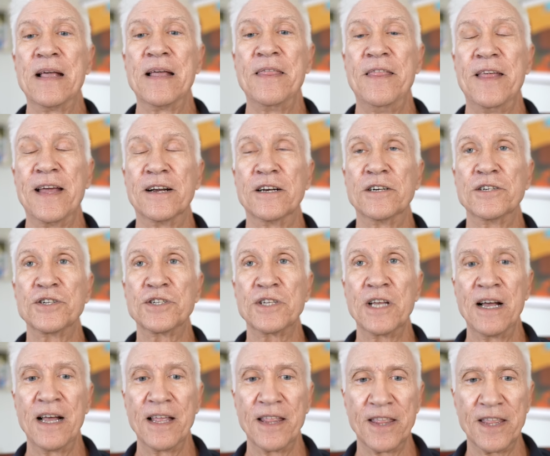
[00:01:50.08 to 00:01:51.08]

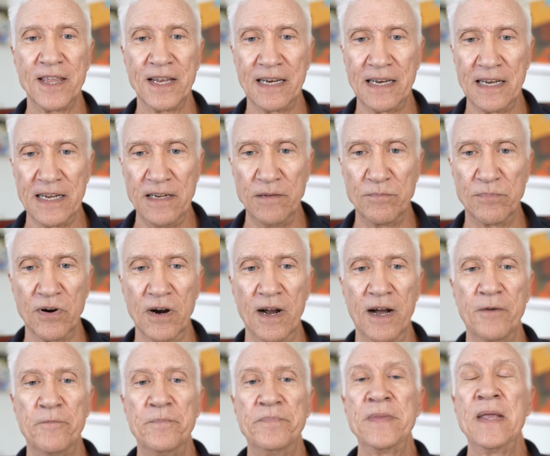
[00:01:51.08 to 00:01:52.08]
There's the
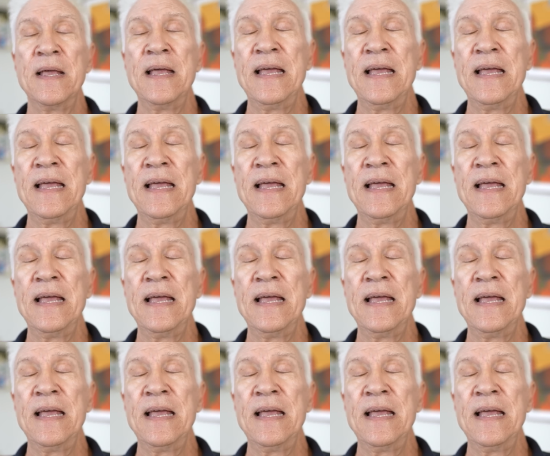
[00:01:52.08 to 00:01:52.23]
Libra.